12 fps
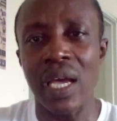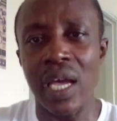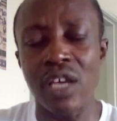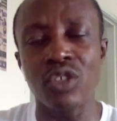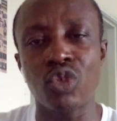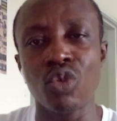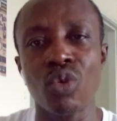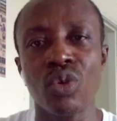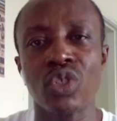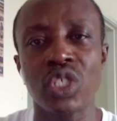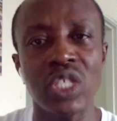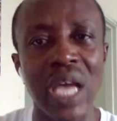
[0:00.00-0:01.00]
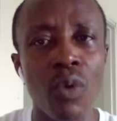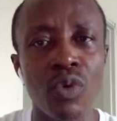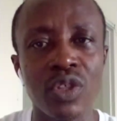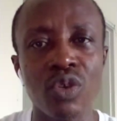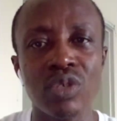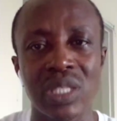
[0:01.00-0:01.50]
is to share
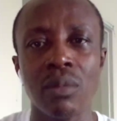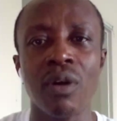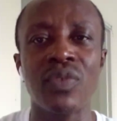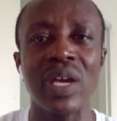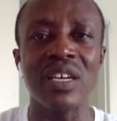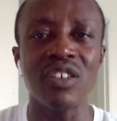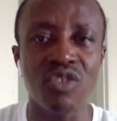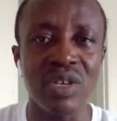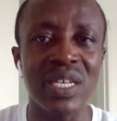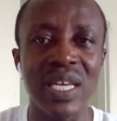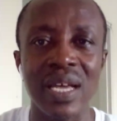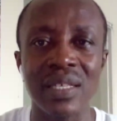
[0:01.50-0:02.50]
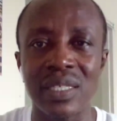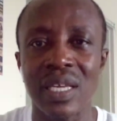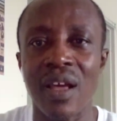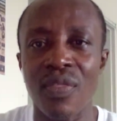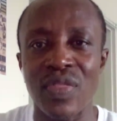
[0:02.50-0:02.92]
with you some of the ingredients